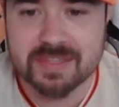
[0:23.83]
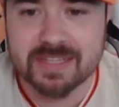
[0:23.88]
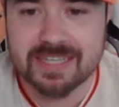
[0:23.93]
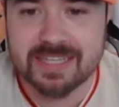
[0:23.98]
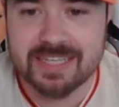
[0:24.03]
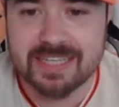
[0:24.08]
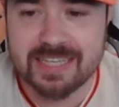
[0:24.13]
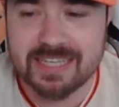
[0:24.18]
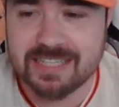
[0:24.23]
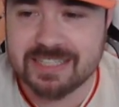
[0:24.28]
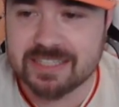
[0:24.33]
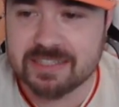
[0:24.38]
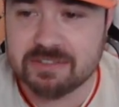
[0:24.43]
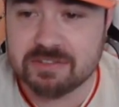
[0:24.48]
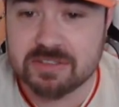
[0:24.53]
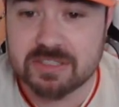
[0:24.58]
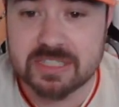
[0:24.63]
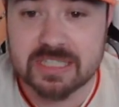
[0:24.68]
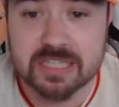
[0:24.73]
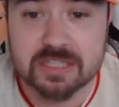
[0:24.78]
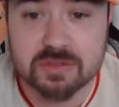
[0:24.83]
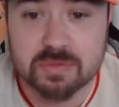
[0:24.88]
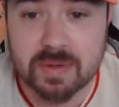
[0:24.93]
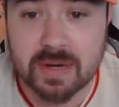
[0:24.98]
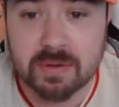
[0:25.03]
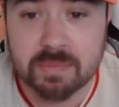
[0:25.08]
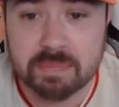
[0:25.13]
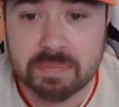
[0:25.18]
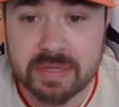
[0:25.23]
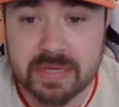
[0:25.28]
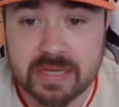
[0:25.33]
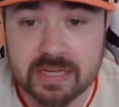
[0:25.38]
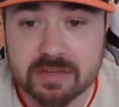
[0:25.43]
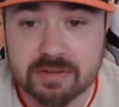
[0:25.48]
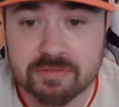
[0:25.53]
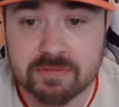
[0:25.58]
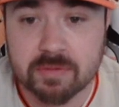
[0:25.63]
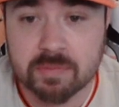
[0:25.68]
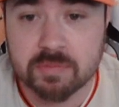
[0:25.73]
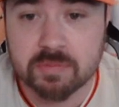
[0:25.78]
He's a sixth round
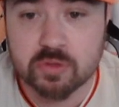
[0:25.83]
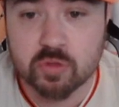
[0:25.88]
pick from